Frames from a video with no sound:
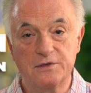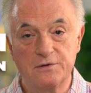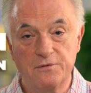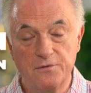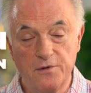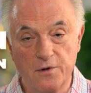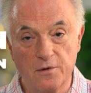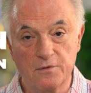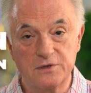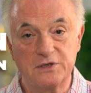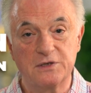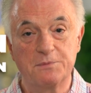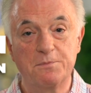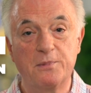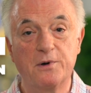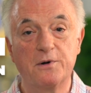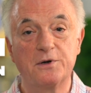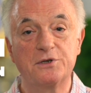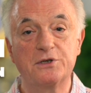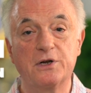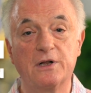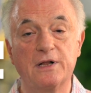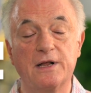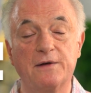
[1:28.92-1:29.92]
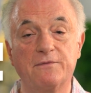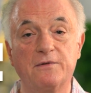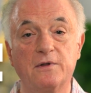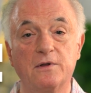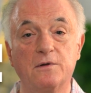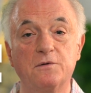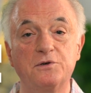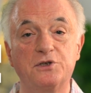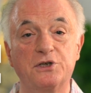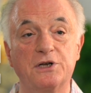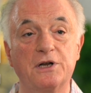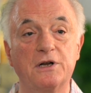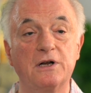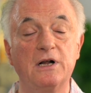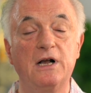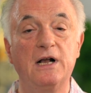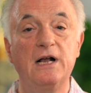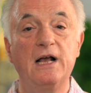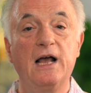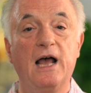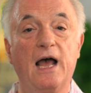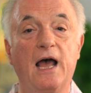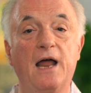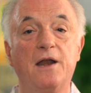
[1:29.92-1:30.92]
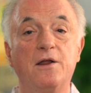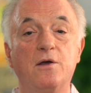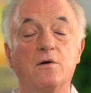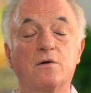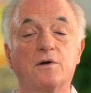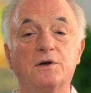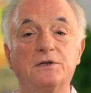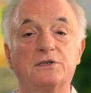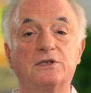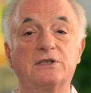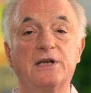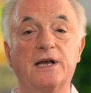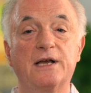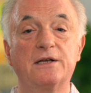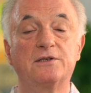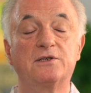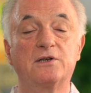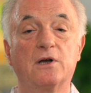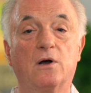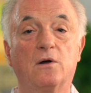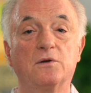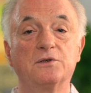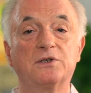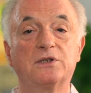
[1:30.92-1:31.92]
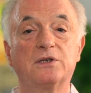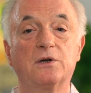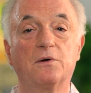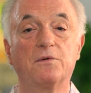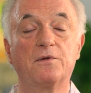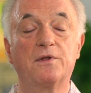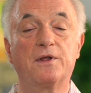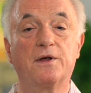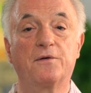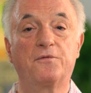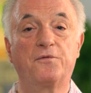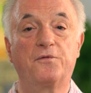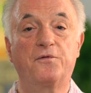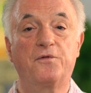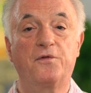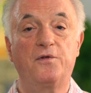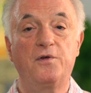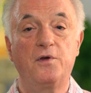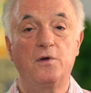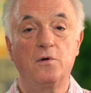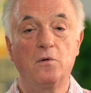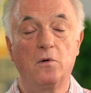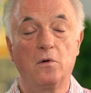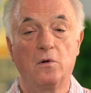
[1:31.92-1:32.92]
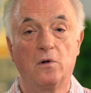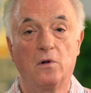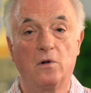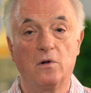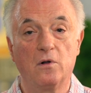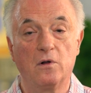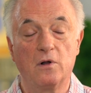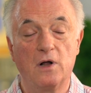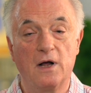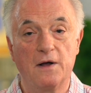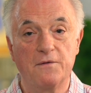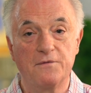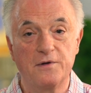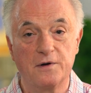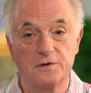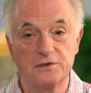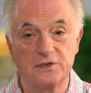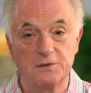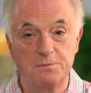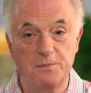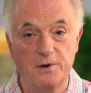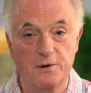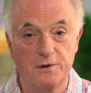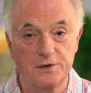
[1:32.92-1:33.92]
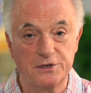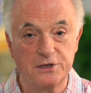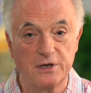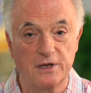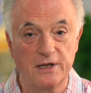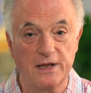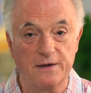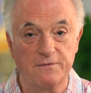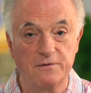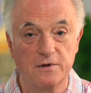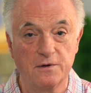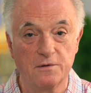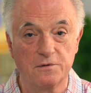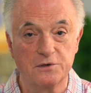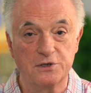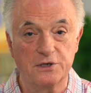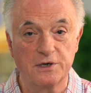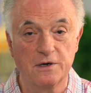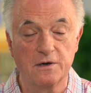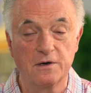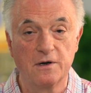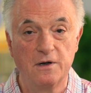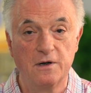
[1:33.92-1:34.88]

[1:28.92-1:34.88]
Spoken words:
your spiritual evolution, and you could say it's also the fuel of your spiritual evolution,